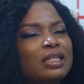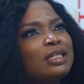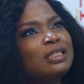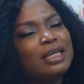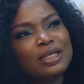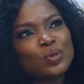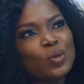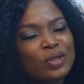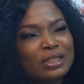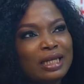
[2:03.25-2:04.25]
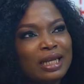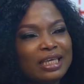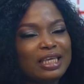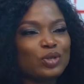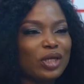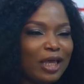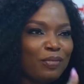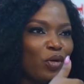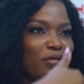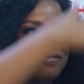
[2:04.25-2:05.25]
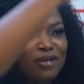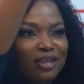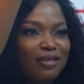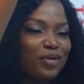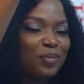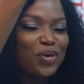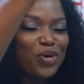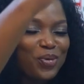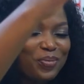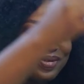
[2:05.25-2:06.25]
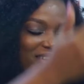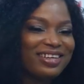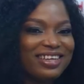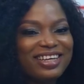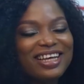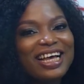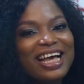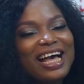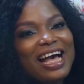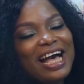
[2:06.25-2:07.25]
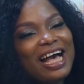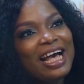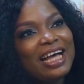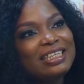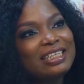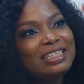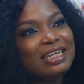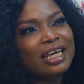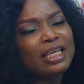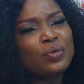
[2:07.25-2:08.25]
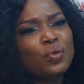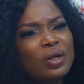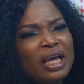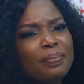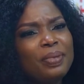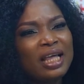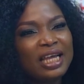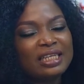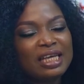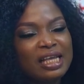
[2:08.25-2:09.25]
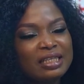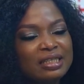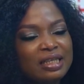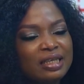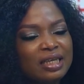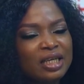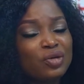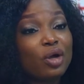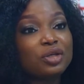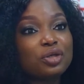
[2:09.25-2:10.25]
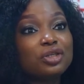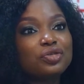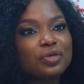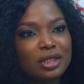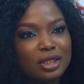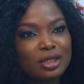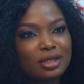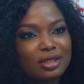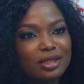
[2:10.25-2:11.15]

Then the next one was in Lekki, so I kept going further from home. And the Lekki role, I applied as a graduate trainee.